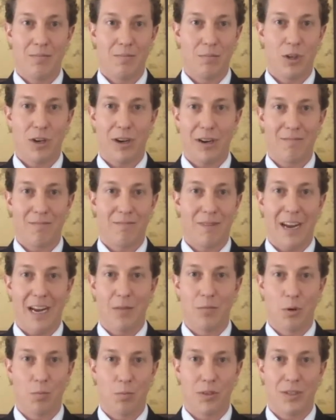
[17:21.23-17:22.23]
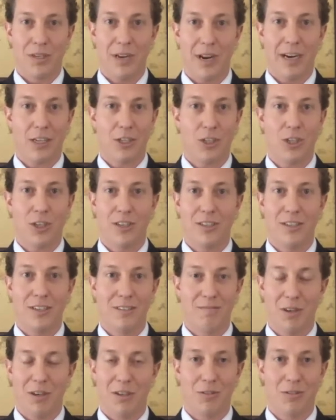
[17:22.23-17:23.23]
animal protection and
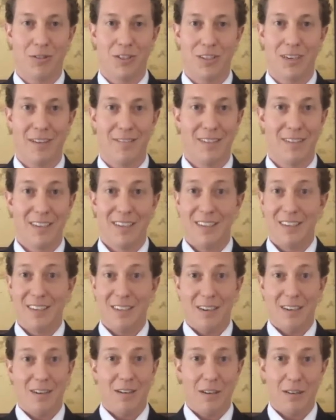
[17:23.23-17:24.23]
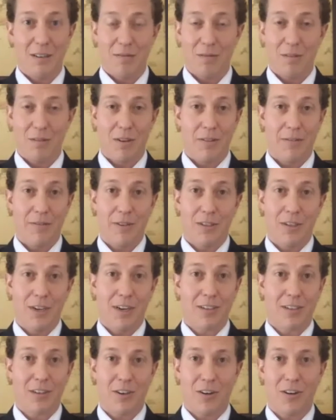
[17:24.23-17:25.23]
all sorts of stuff. If you
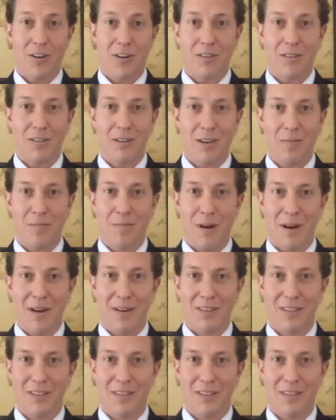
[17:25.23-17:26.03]
talk to her about,